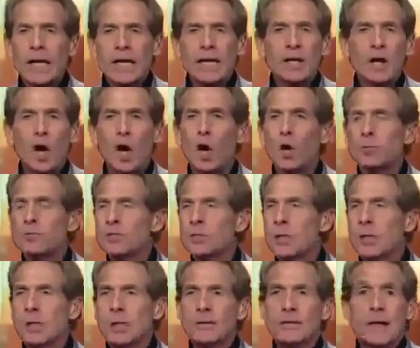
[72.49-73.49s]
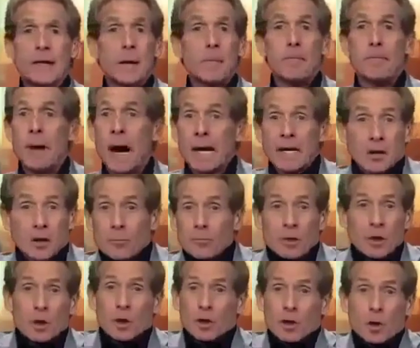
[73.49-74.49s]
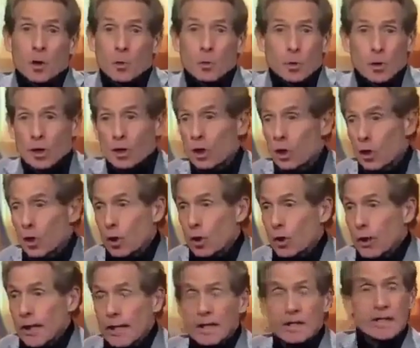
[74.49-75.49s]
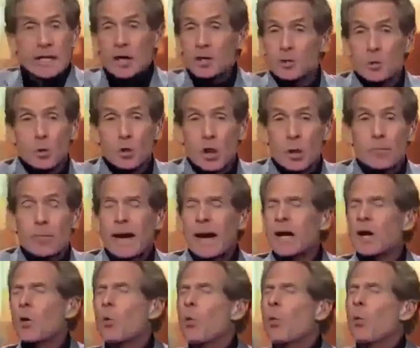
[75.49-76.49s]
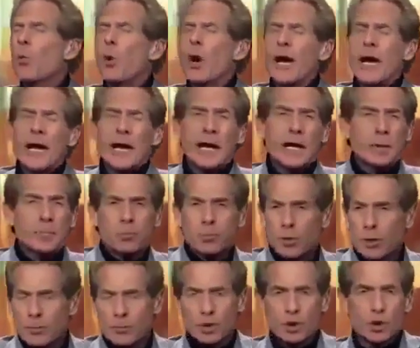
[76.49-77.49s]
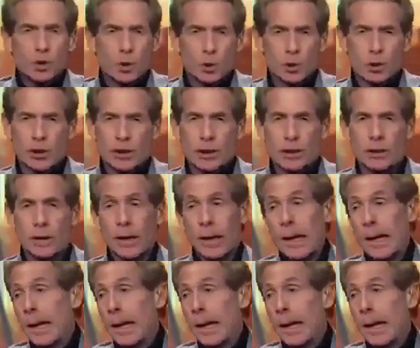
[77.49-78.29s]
in hopes that a minor miracle will occur and Dez will come back way prematurely.